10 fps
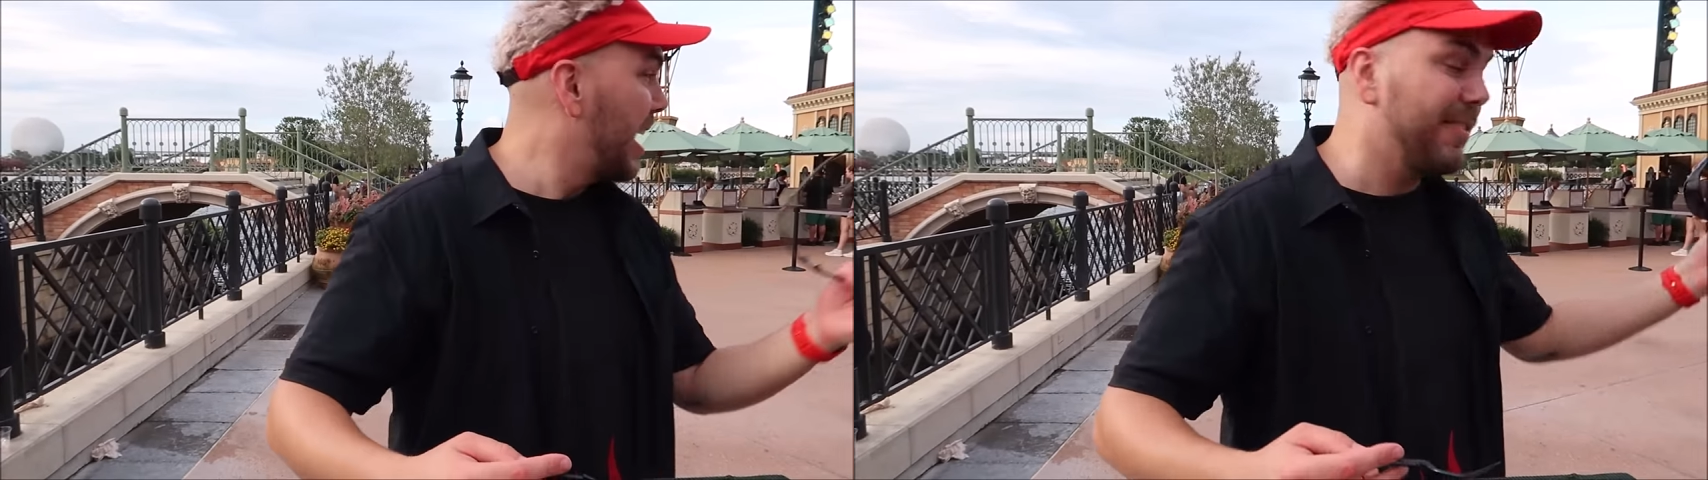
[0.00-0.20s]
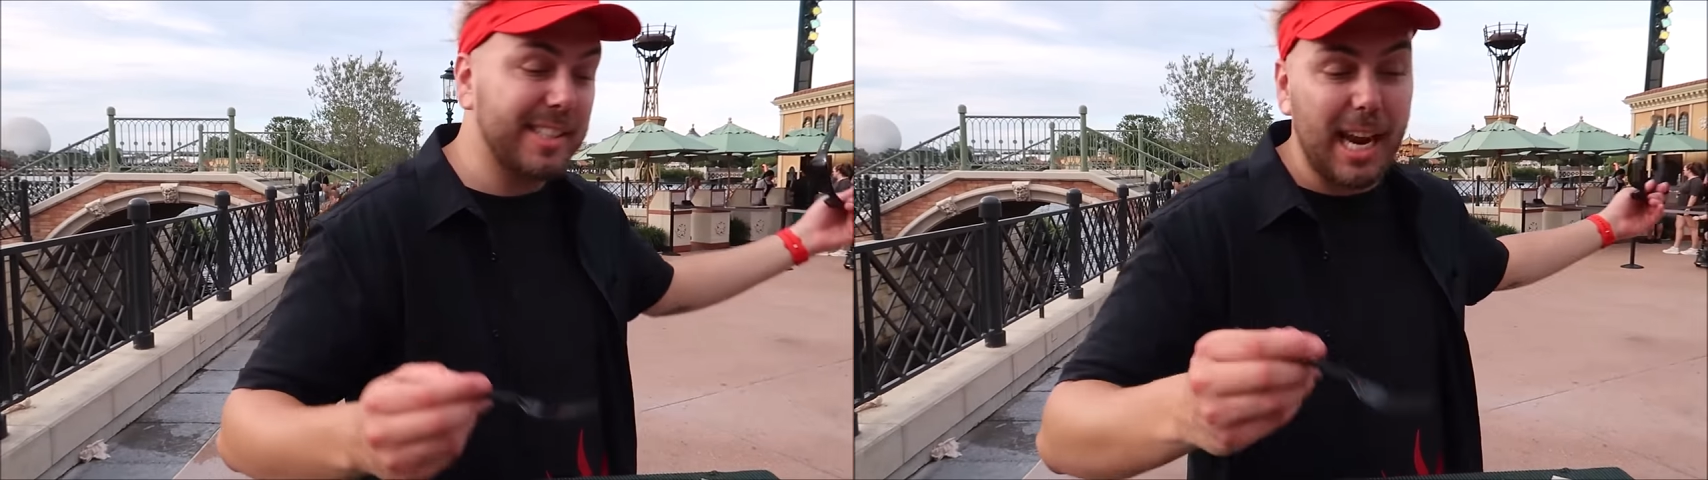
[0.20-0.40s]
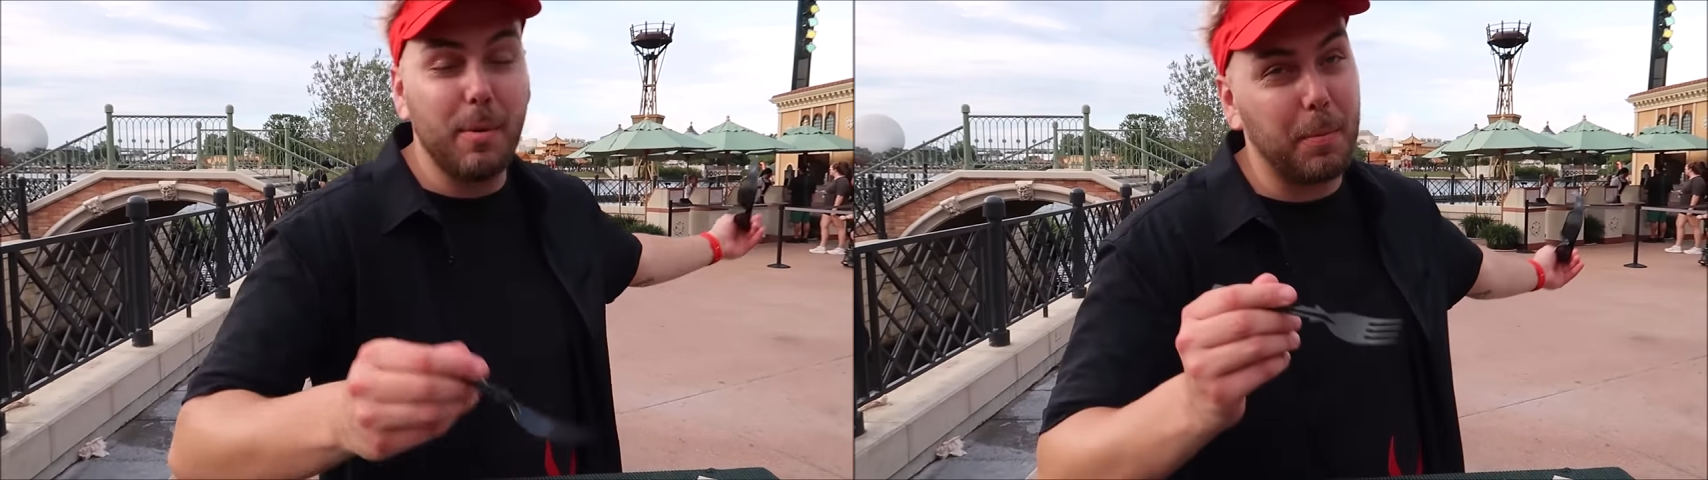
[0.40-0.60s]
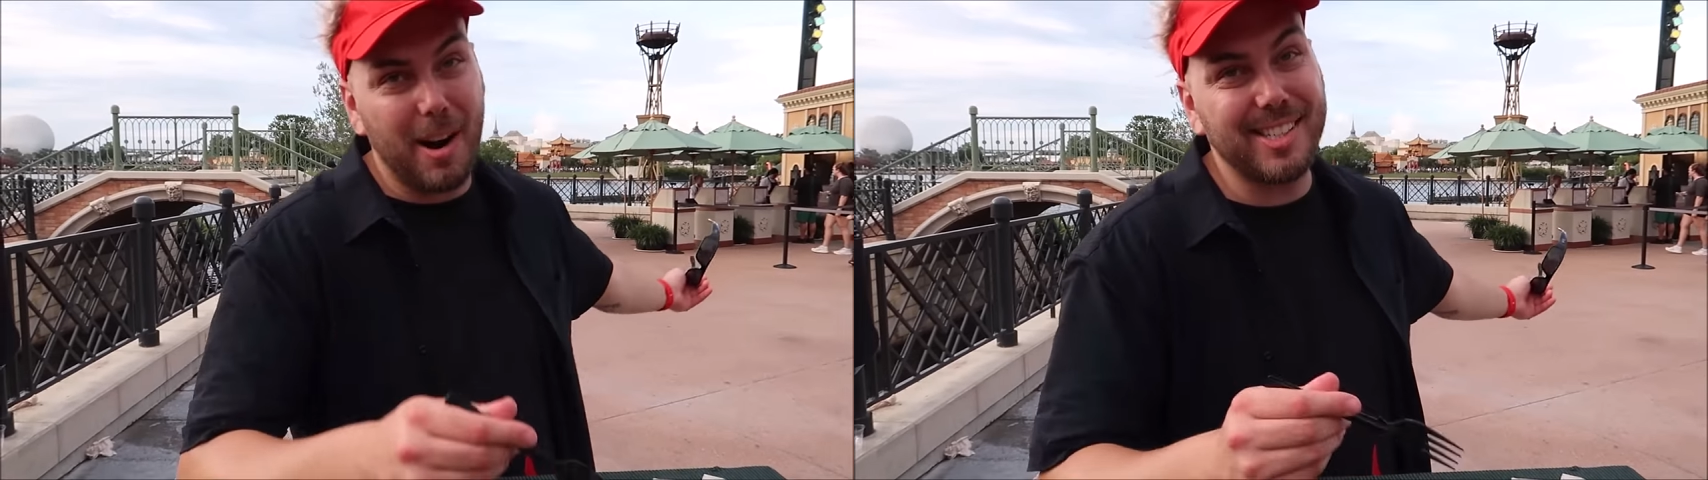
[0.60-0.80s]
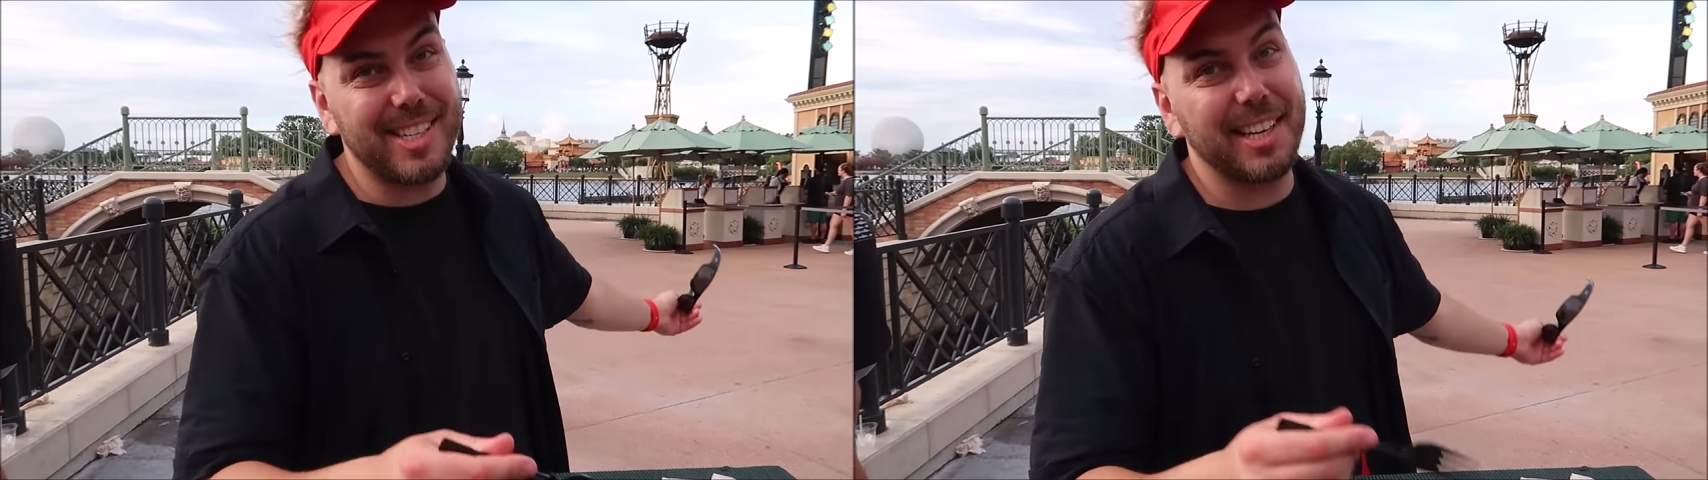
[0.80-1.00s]
If yep. you with
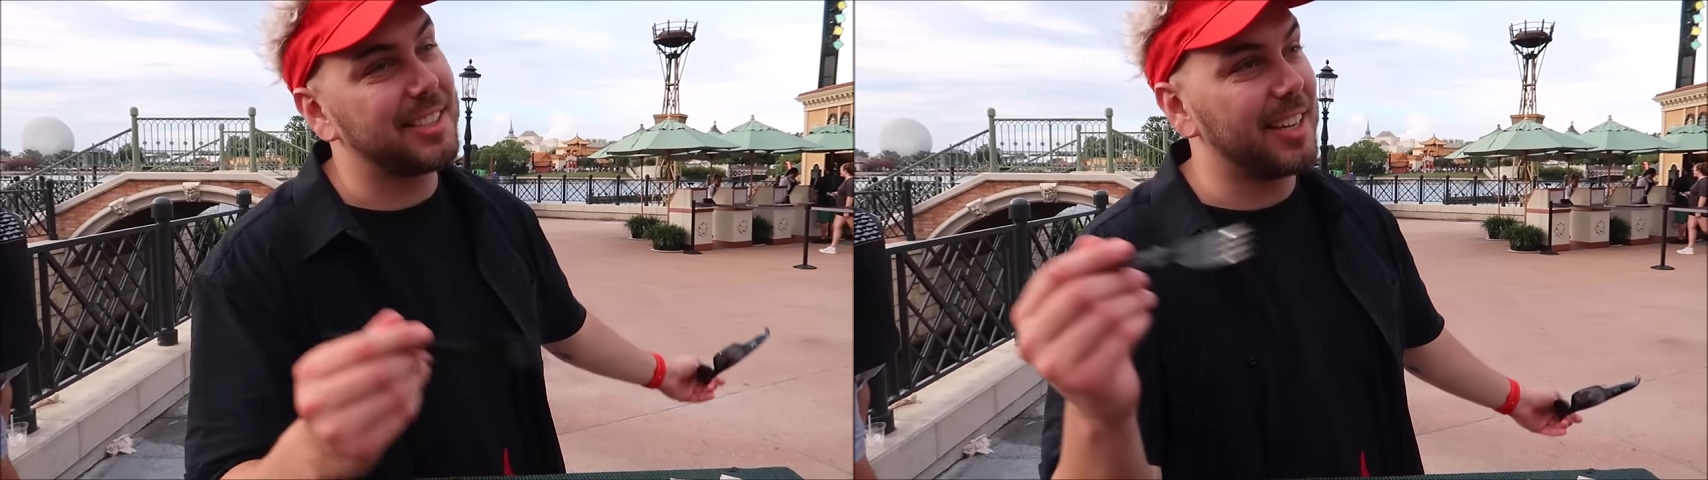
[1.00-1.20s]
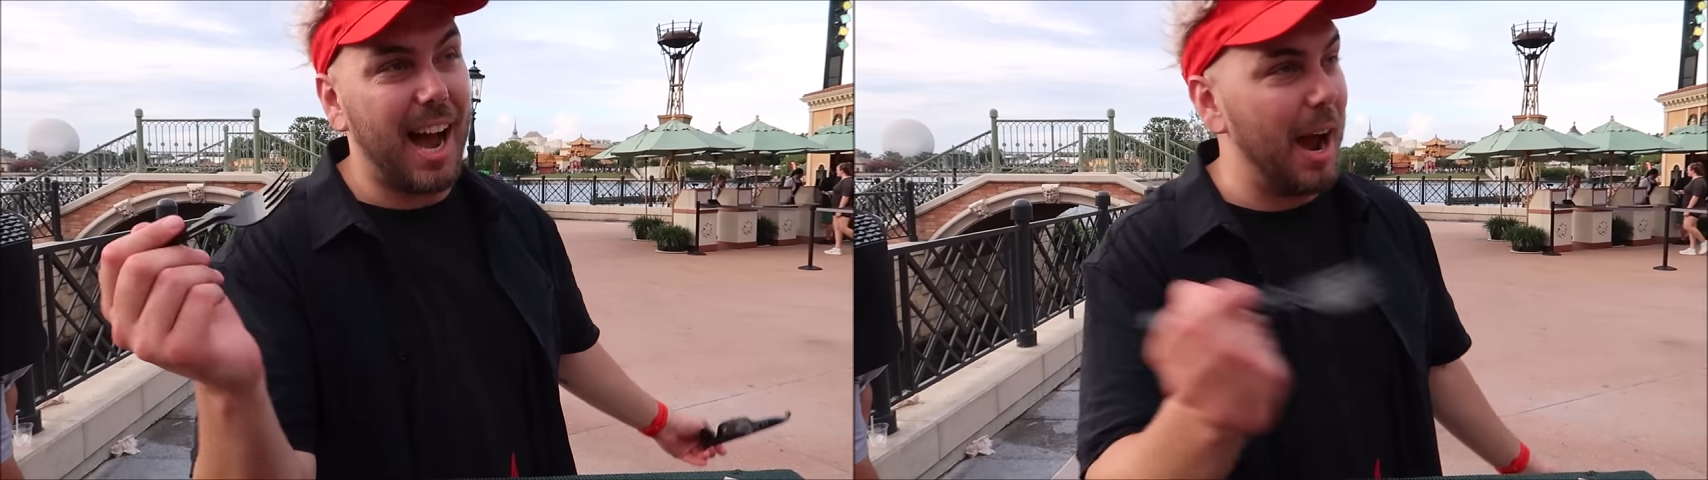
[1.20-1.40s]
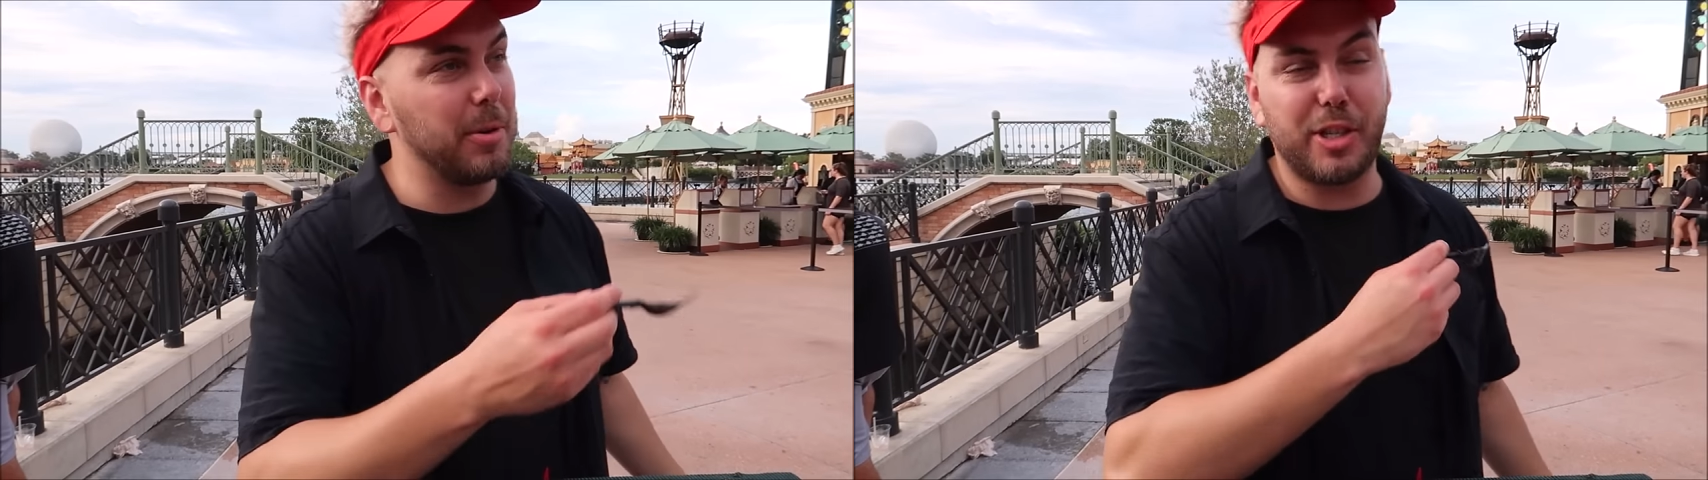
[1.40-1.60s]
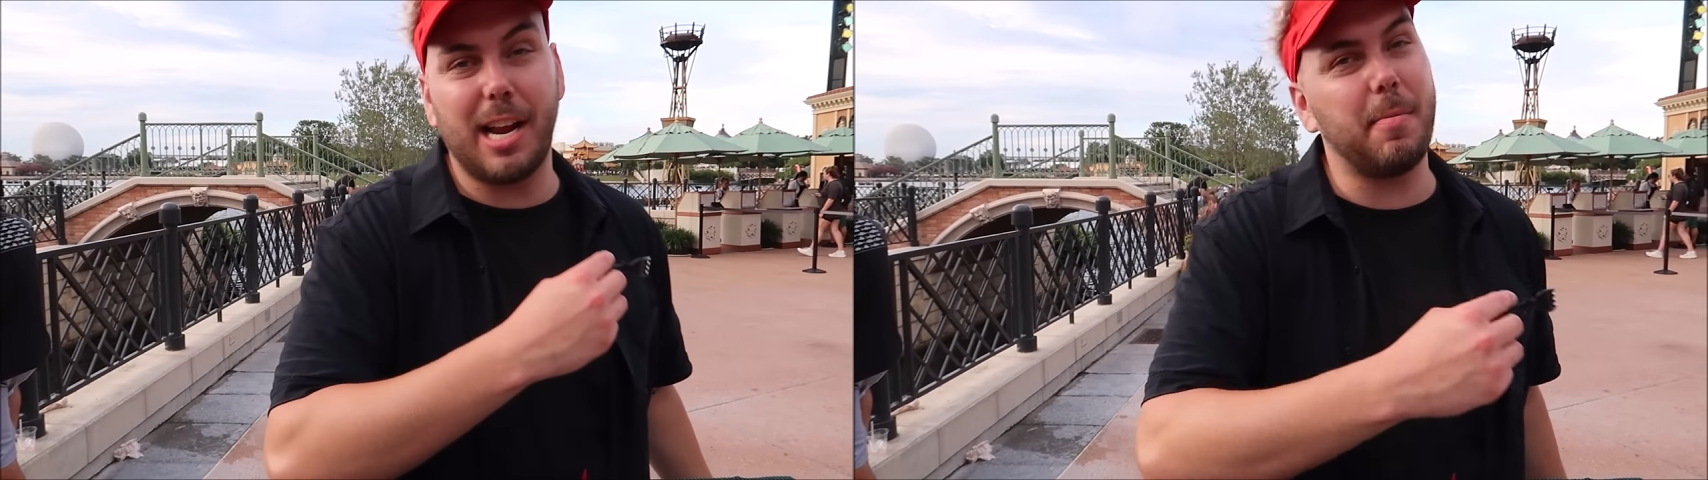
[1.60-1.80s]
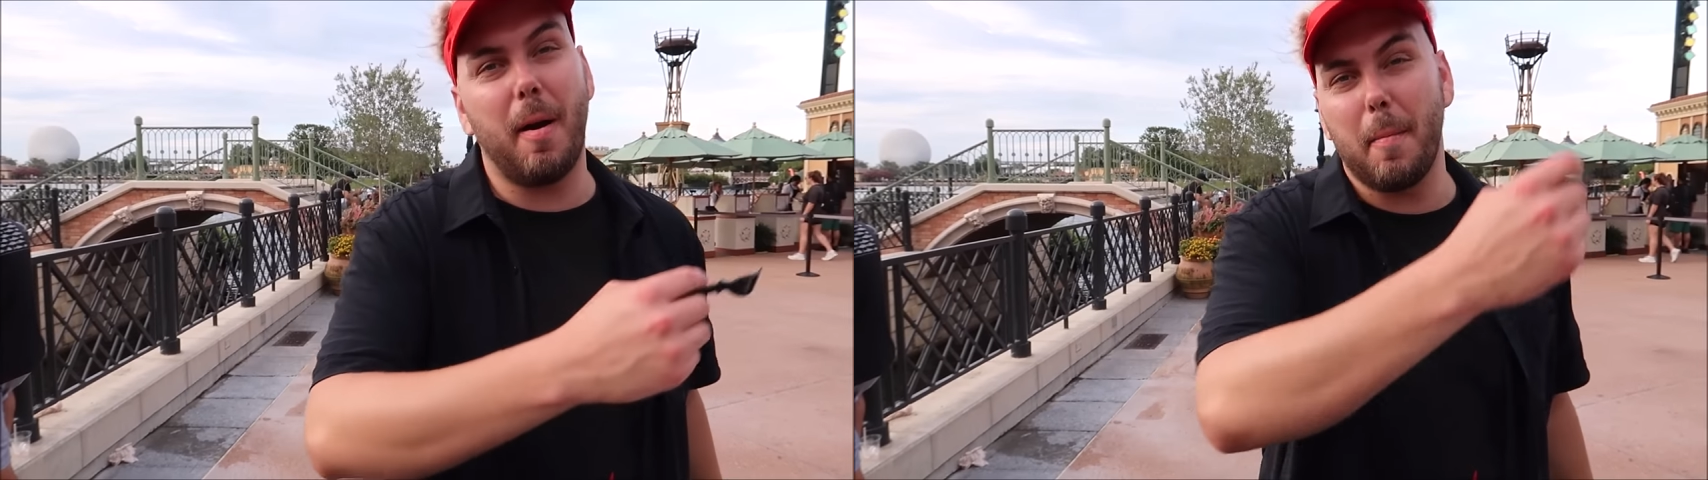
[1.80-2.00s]
breadsticks, I would
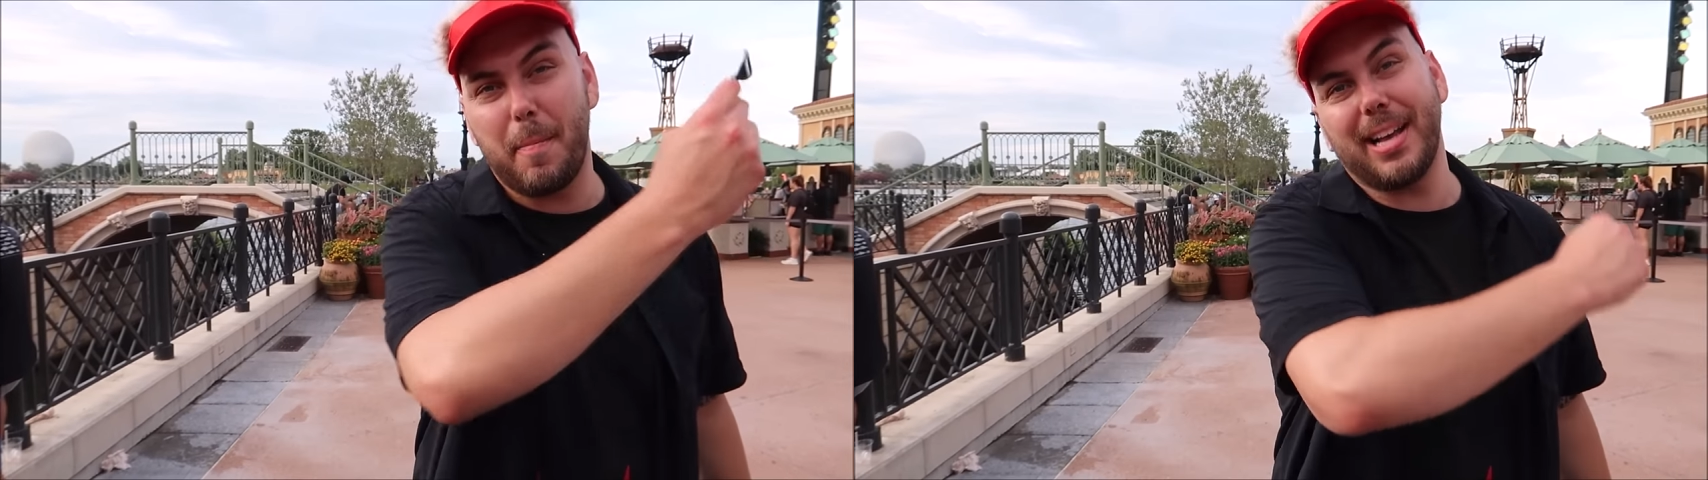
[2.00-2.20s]
trade them on.